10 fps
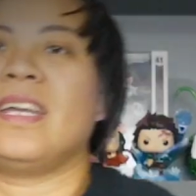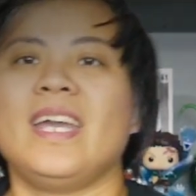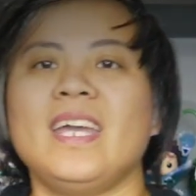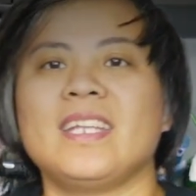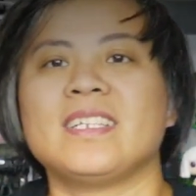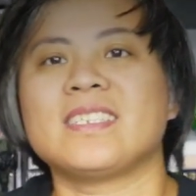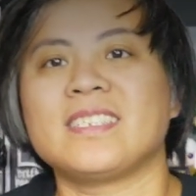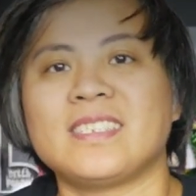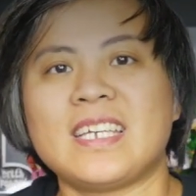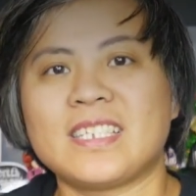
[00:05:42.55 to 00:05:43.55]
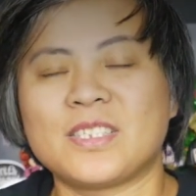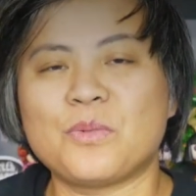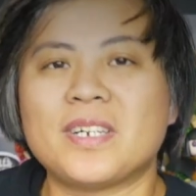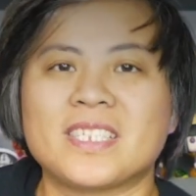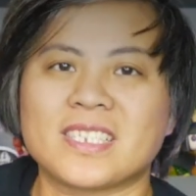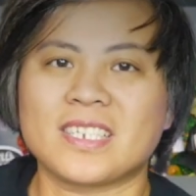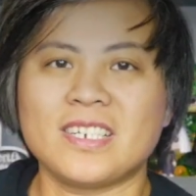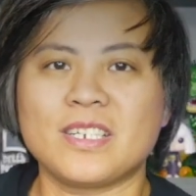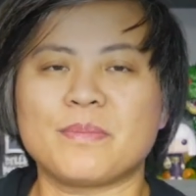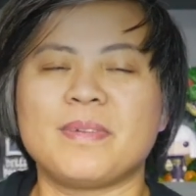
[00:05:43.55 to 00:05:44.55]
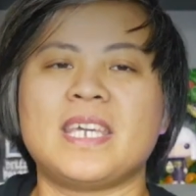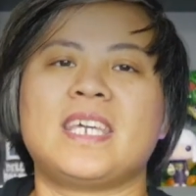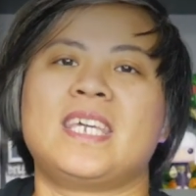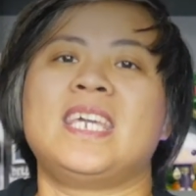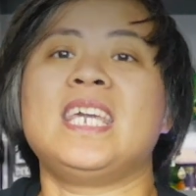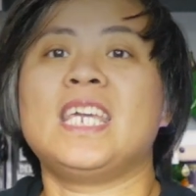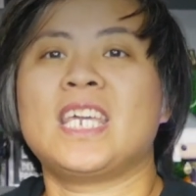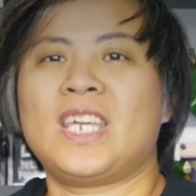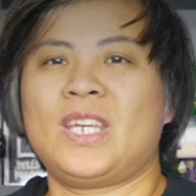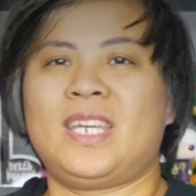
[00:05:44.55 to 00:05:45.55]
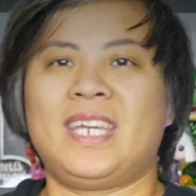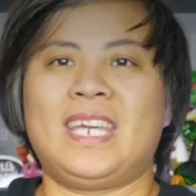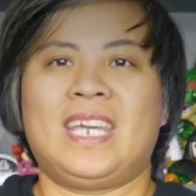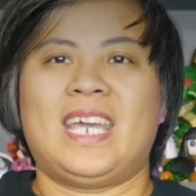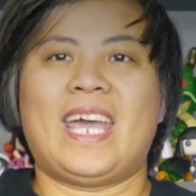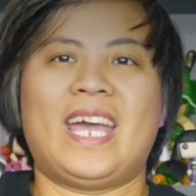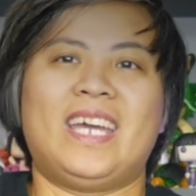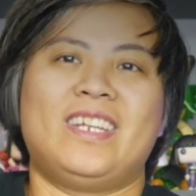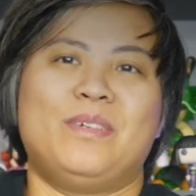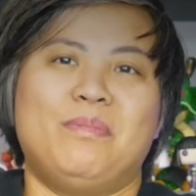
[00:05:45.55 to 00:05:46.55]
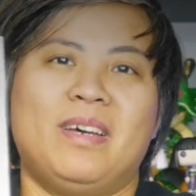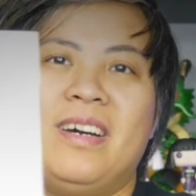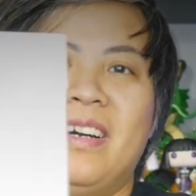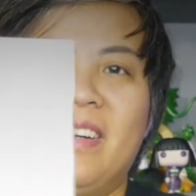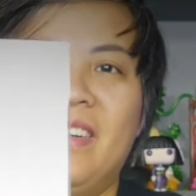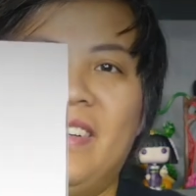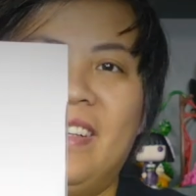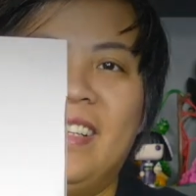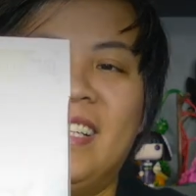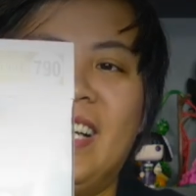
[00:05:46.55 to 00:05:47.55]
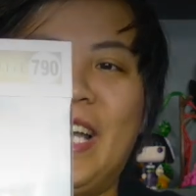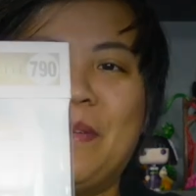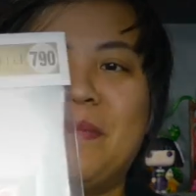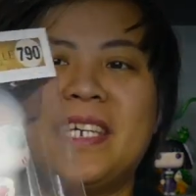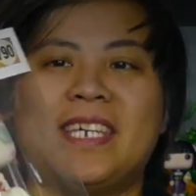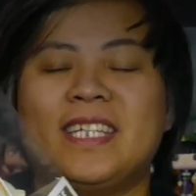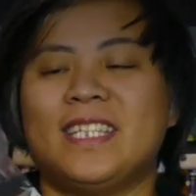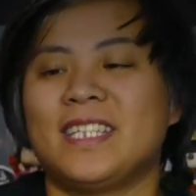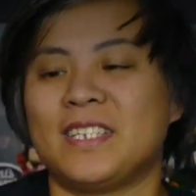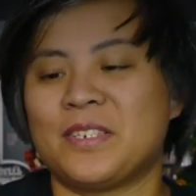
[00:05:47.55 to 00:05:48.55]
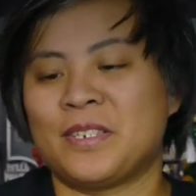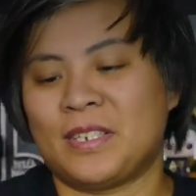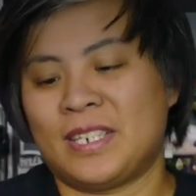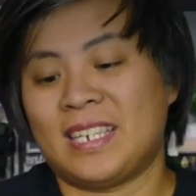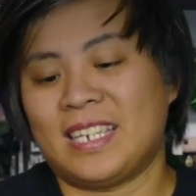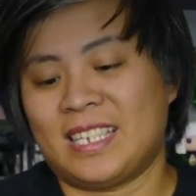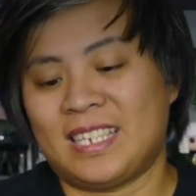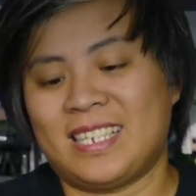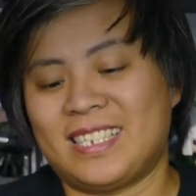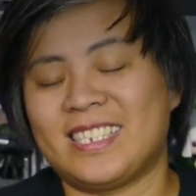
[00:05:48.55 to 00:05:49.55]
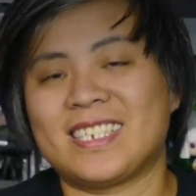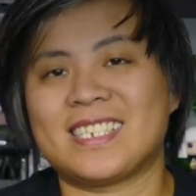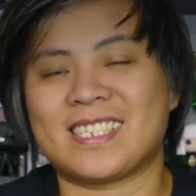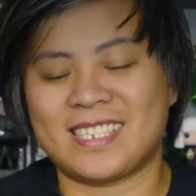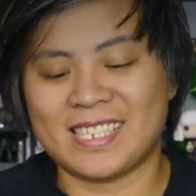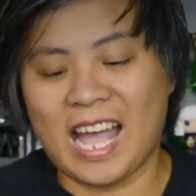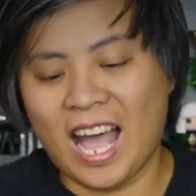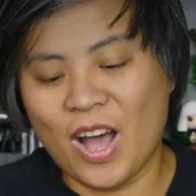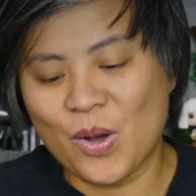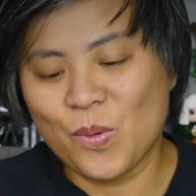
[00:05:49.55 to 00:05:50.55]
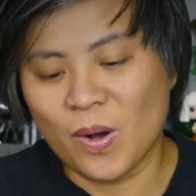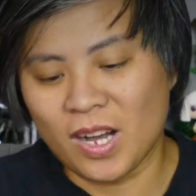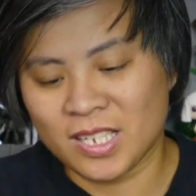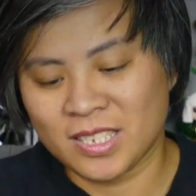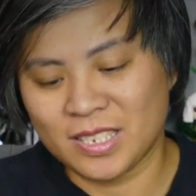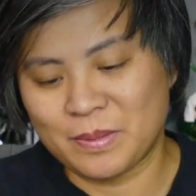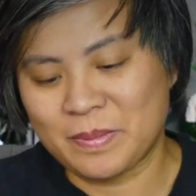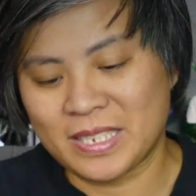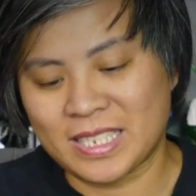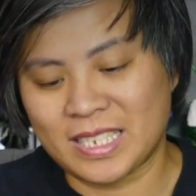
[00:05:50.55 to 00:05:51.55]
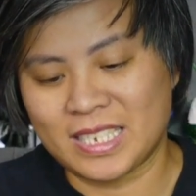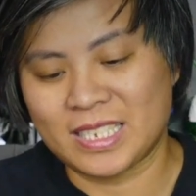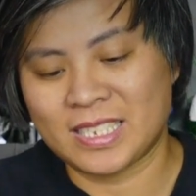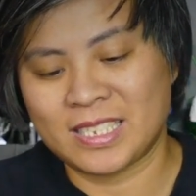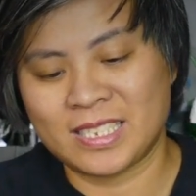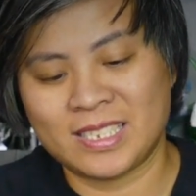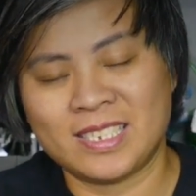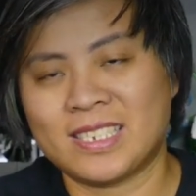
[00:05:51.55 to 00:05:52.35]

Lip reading: And the 6th one's gonna be Annabel. I mean, just how awesome is this?